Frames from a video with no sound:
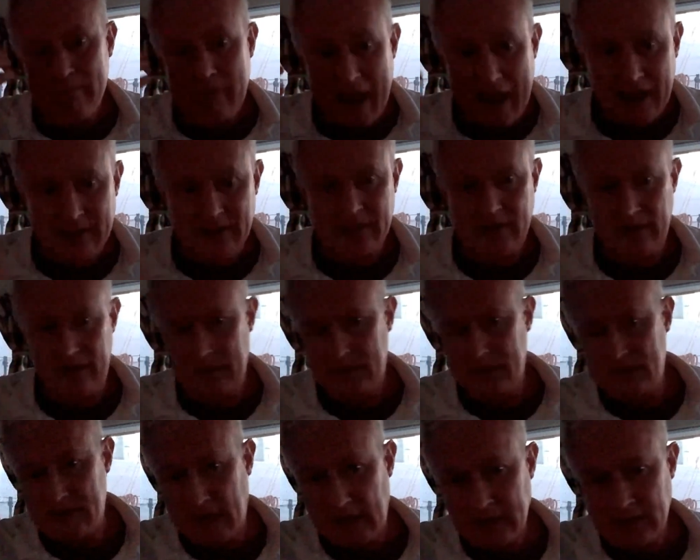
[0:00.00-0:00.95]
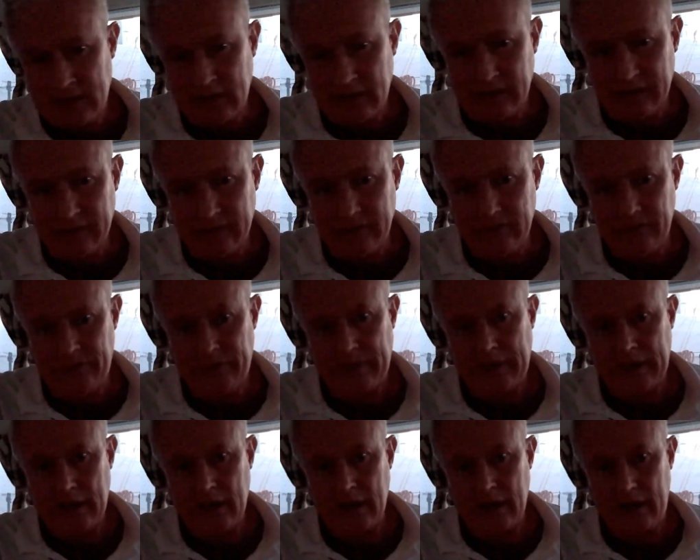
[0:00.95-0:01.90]
a massive incentive,
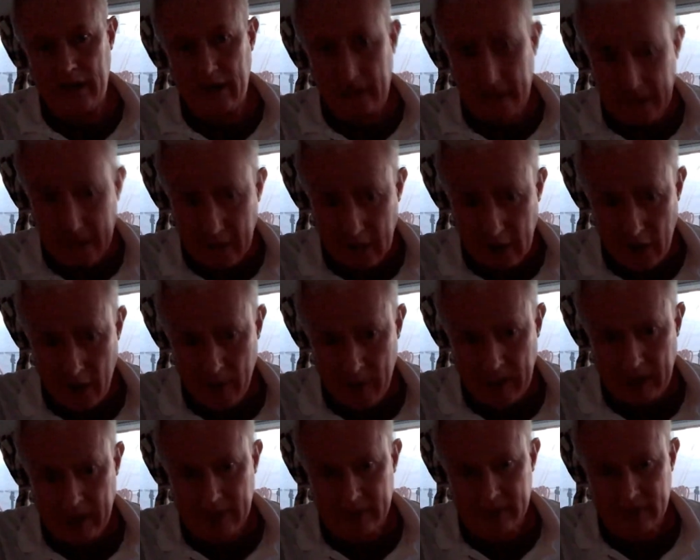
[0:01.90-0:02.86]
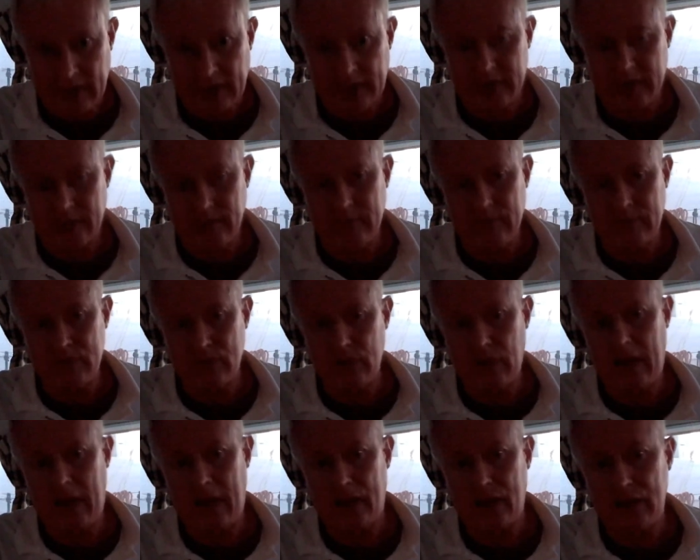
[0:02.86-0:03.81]
economic incentive
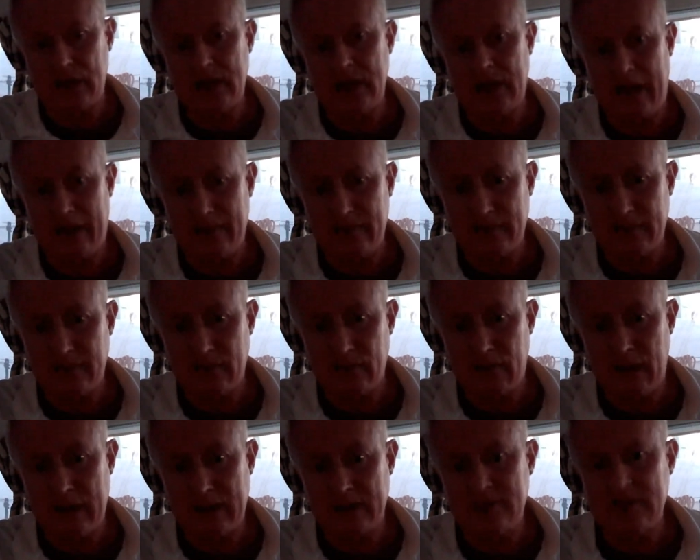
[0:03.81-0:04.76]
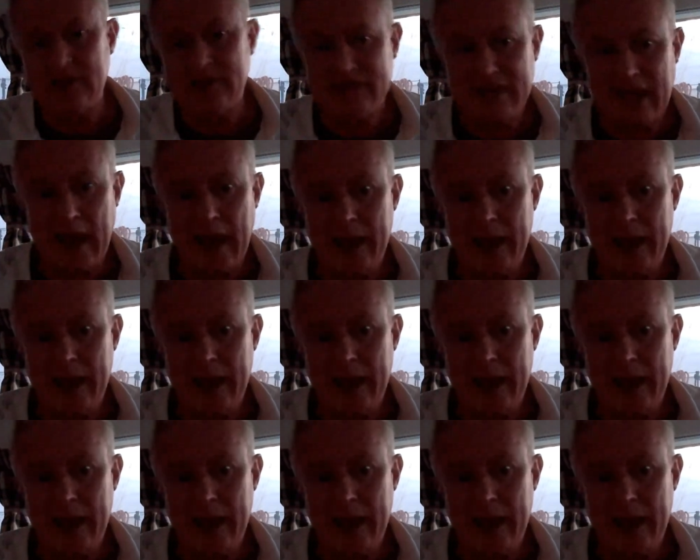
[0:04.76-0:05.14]
to actually have civil rights. The